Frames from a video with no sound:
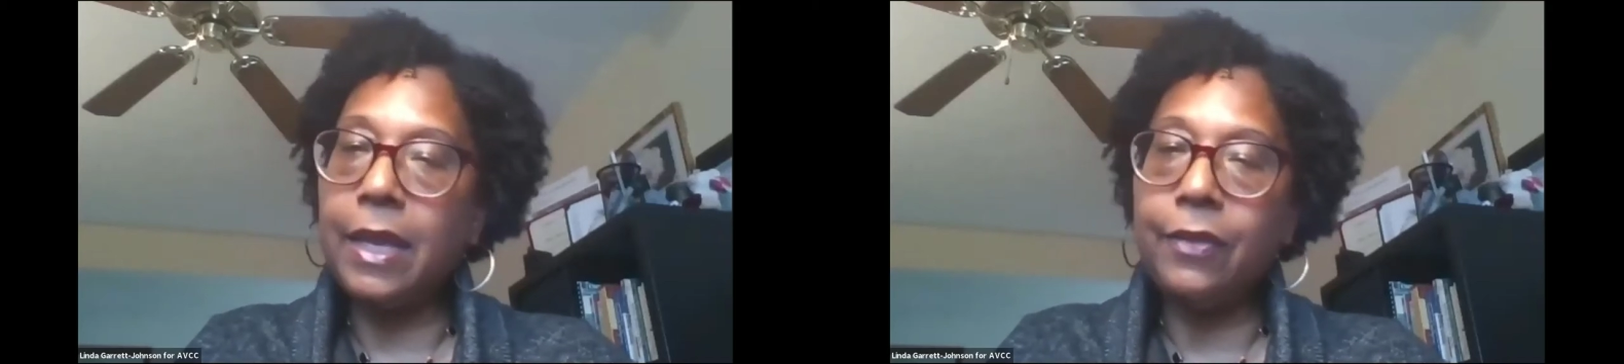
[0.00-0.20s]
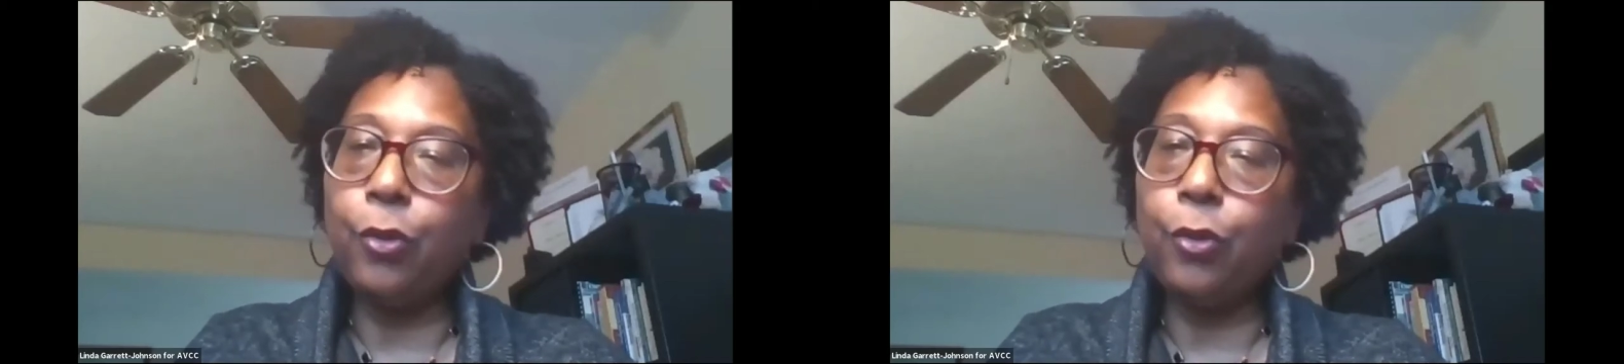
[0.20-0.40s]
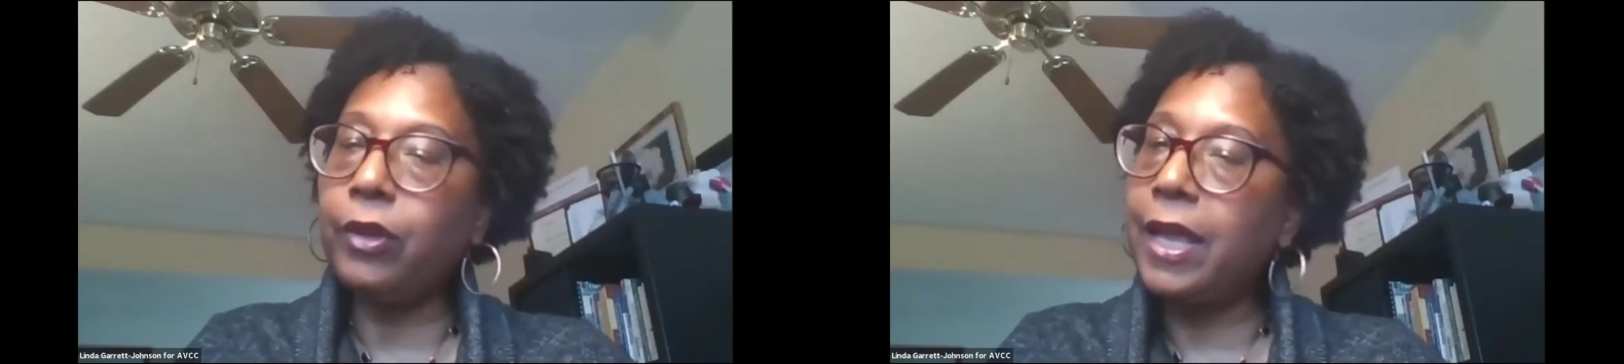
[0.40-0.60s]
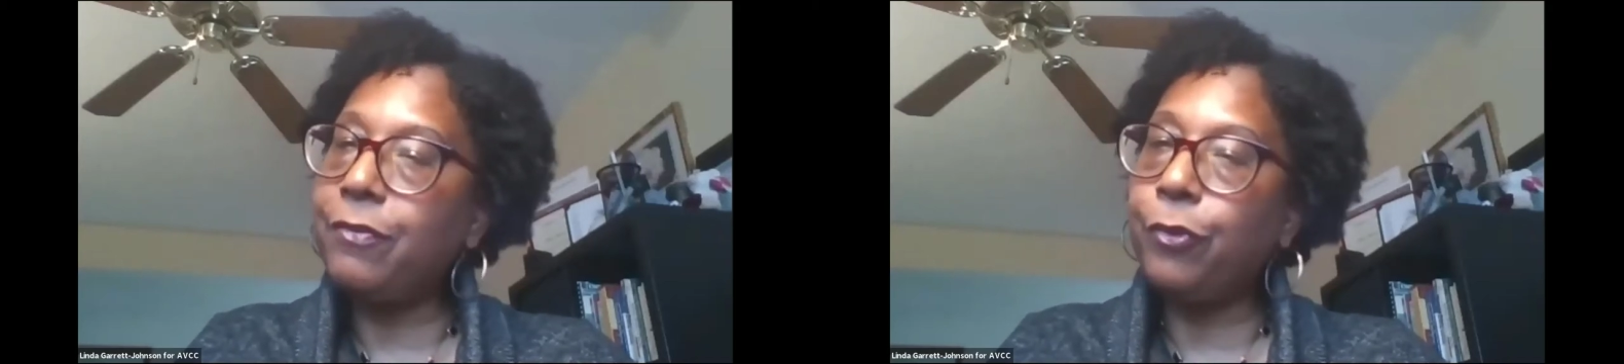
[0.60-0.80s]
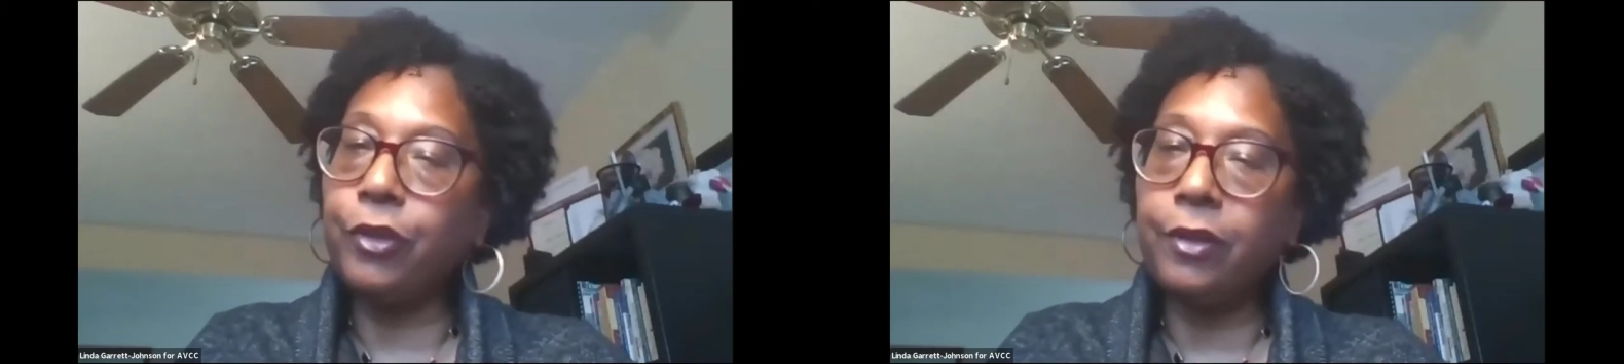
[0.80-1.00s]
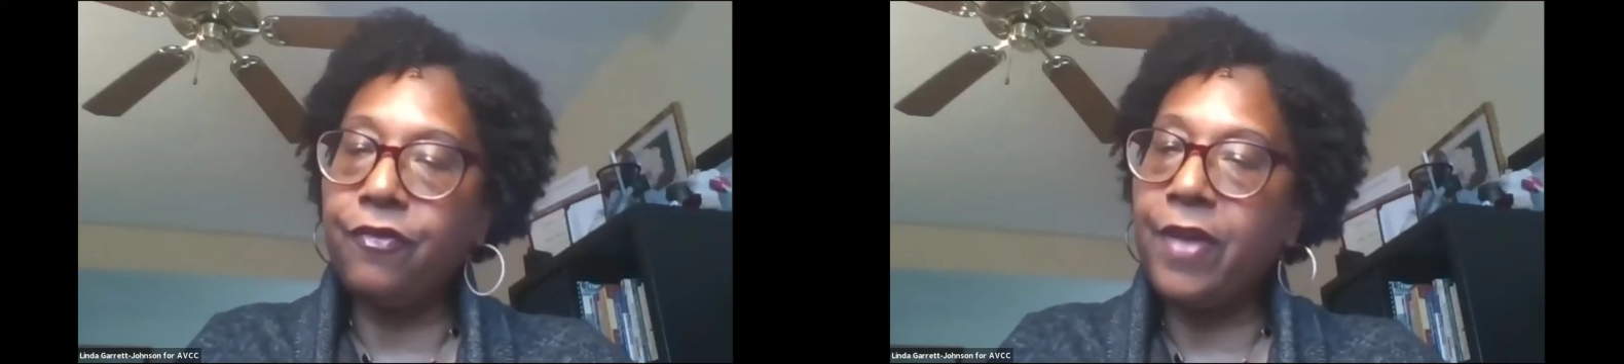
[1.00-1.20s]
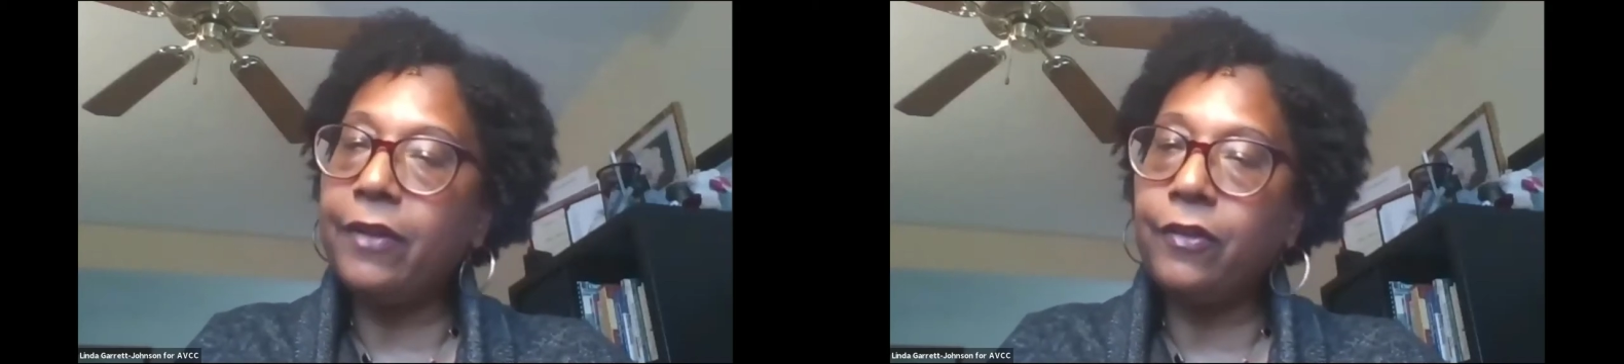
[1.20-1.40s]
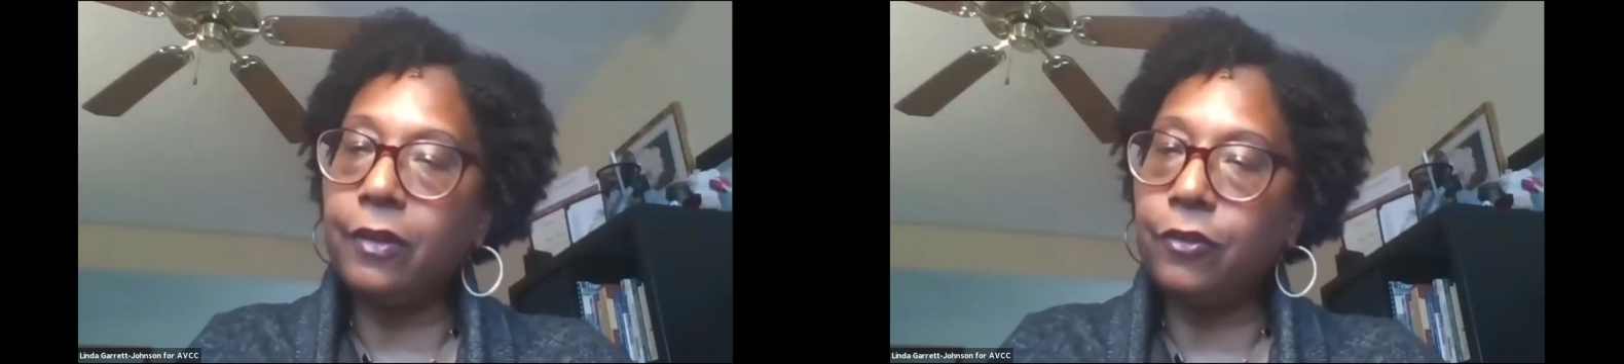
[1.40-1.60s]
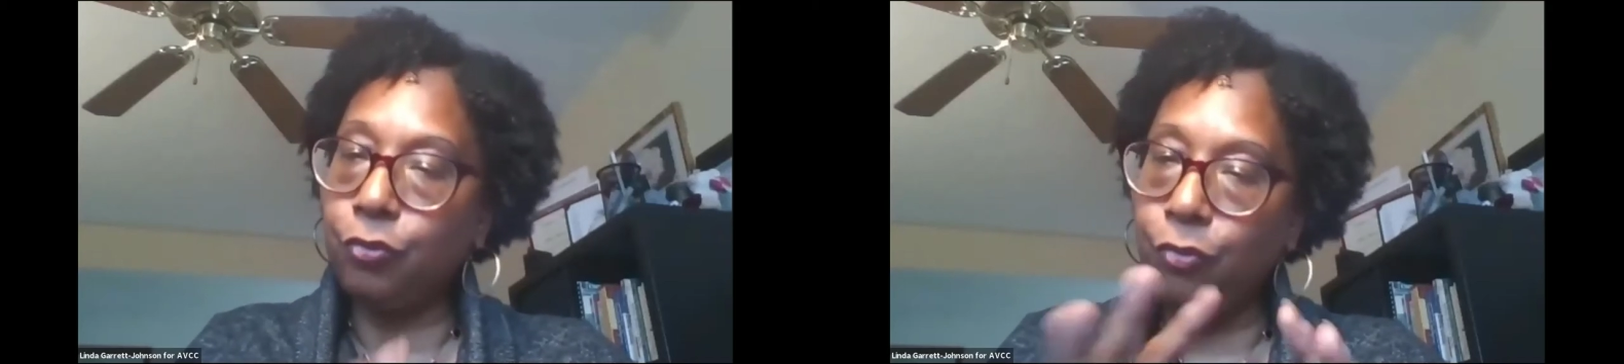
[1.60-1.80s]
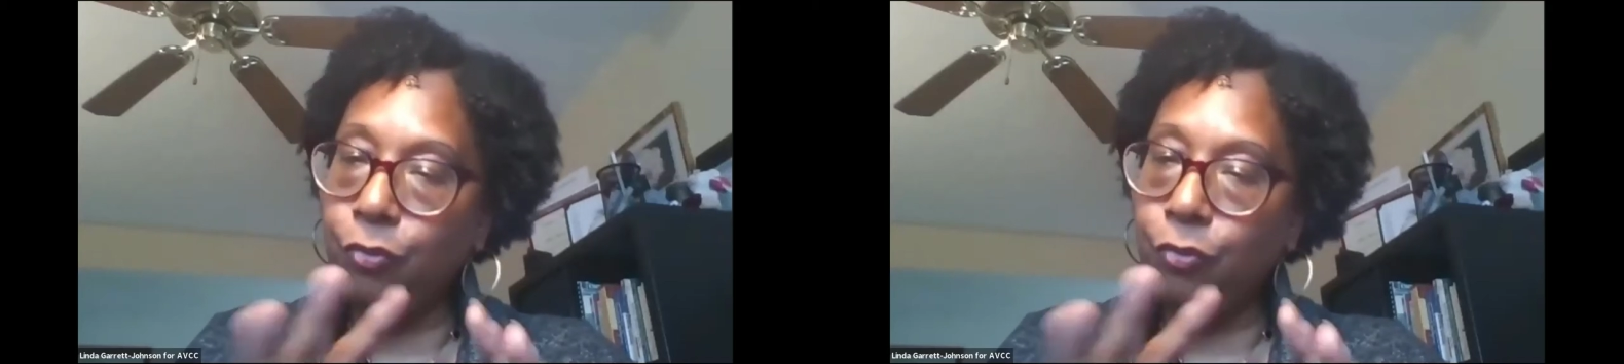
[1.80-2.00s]
at those levels that
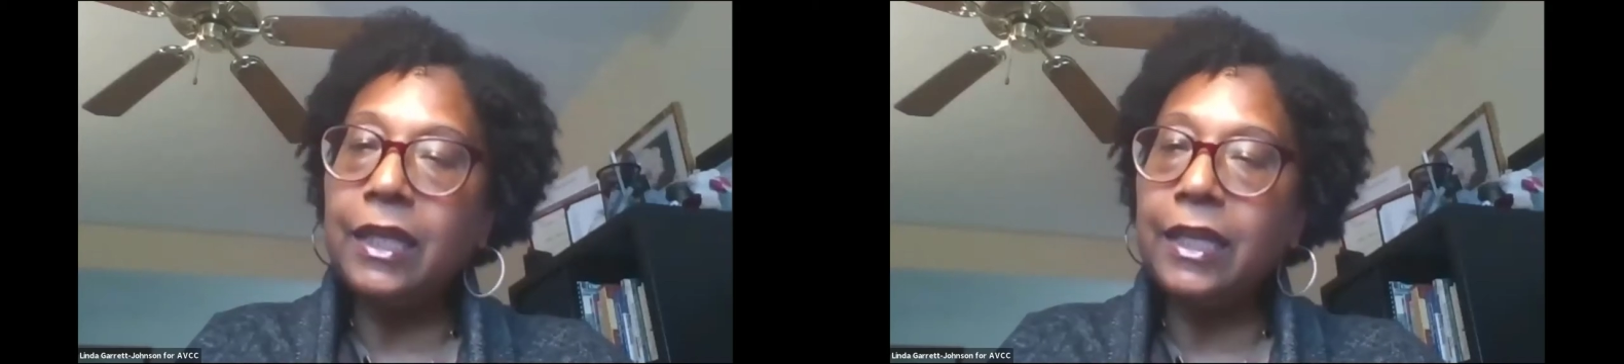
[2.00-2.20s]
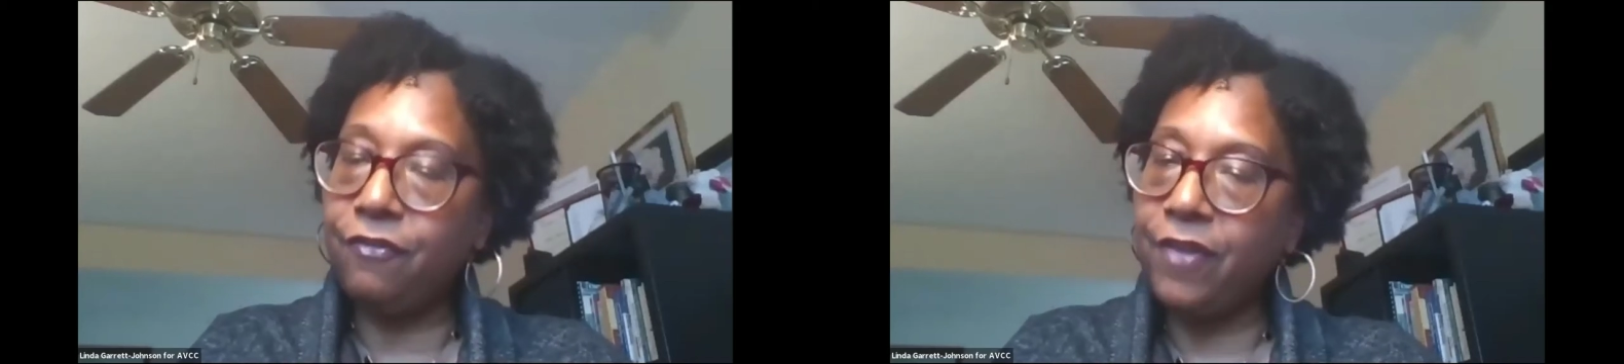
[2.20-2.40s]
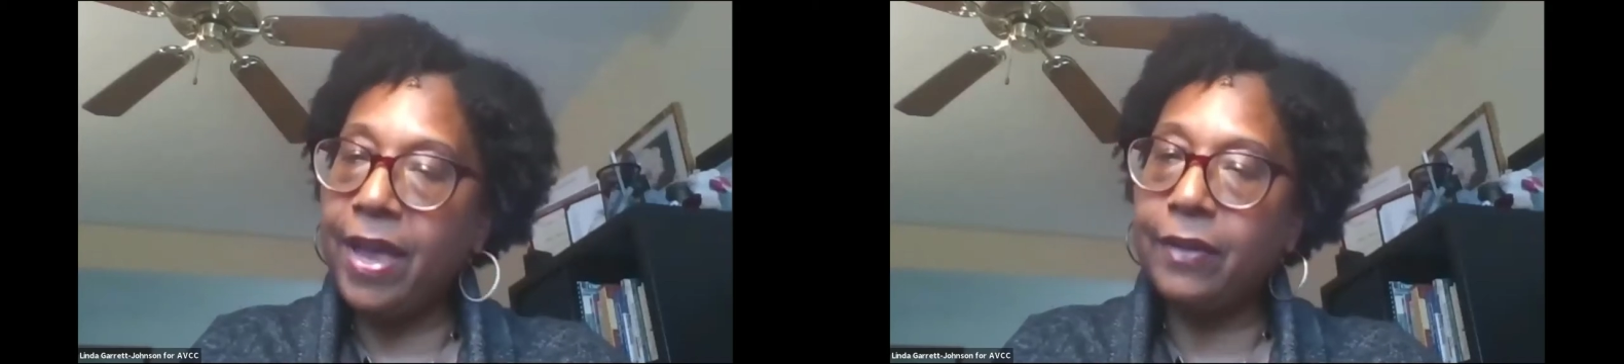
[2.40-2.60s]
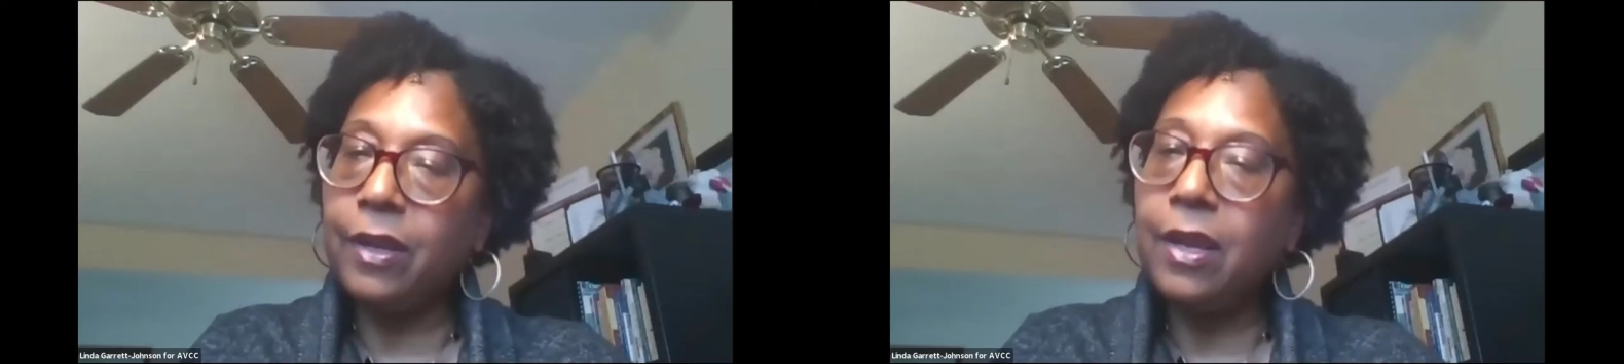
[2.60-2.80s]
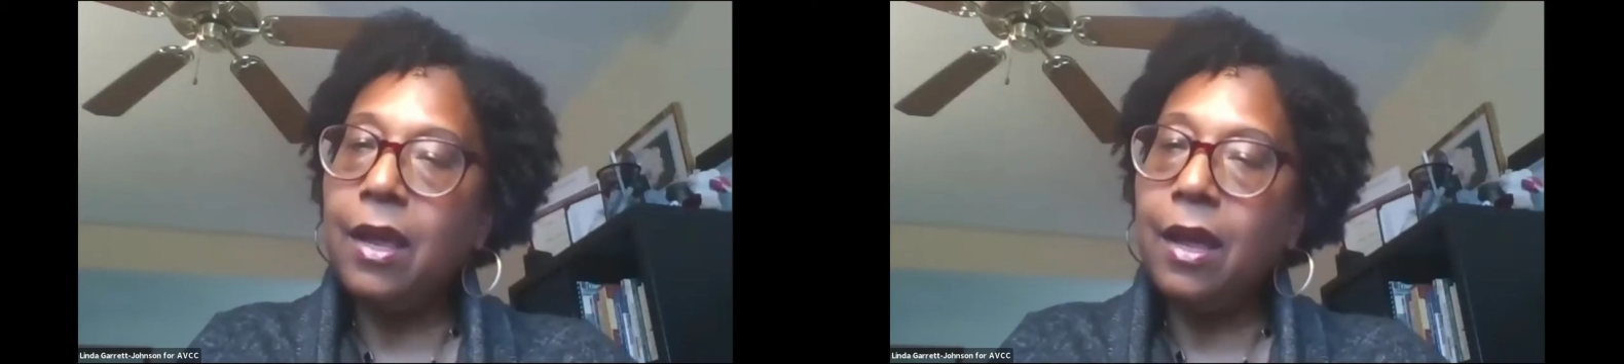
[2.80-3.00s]
directly affect